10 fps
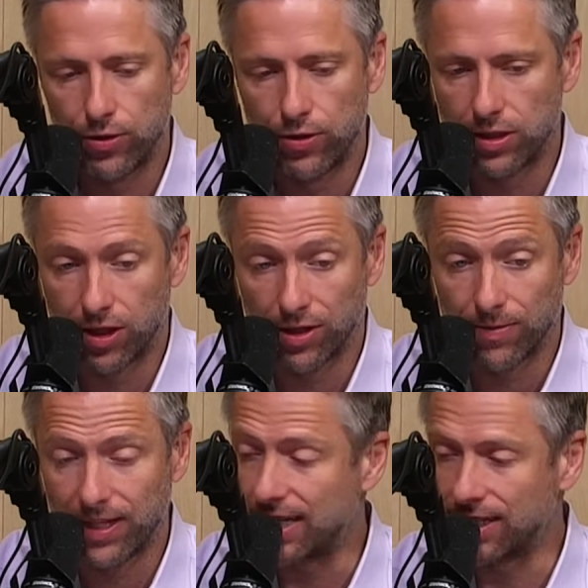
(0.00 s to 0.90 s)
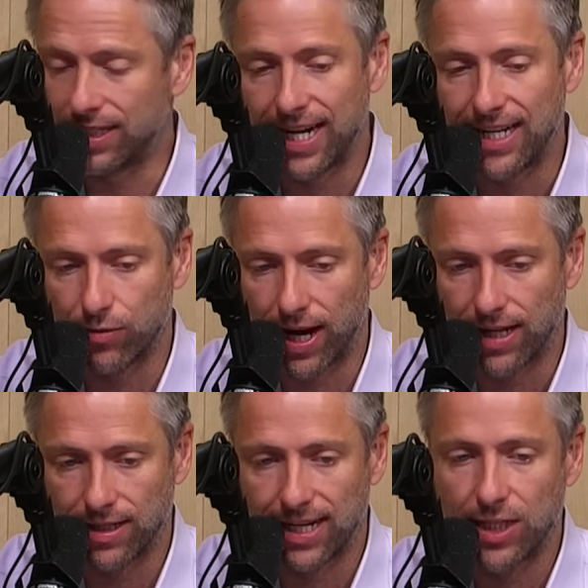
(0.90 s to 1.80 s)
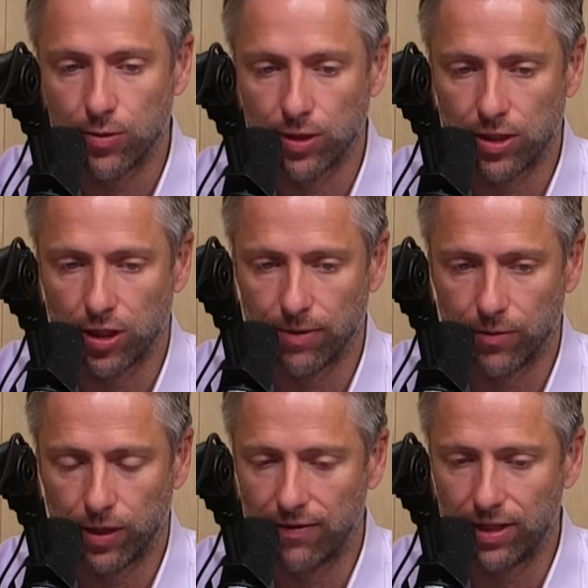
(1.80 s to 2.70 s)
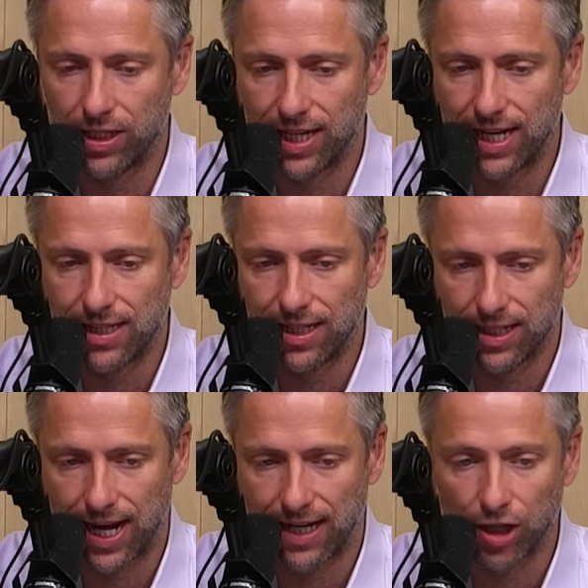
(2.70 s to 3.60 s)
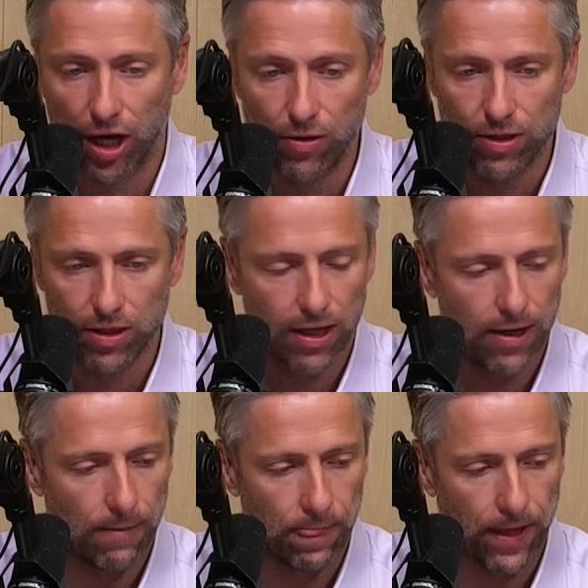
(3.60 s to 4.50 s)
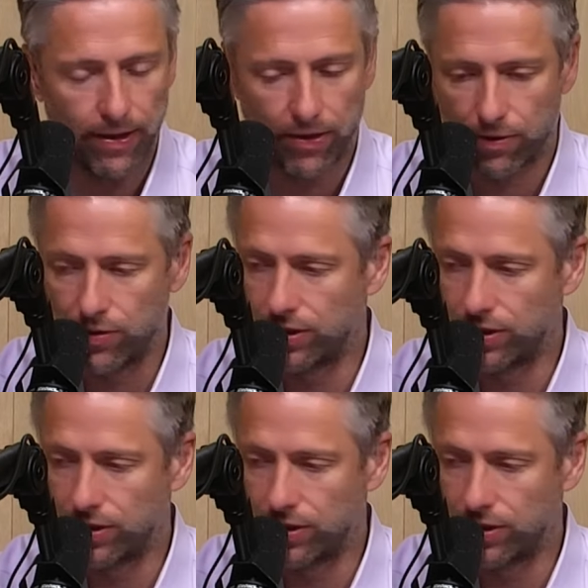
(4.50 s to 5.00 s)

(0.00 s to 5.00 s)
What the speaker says: Concludes the ultimate thing, states' rights. States will determine. Whatever the states decide goes, and then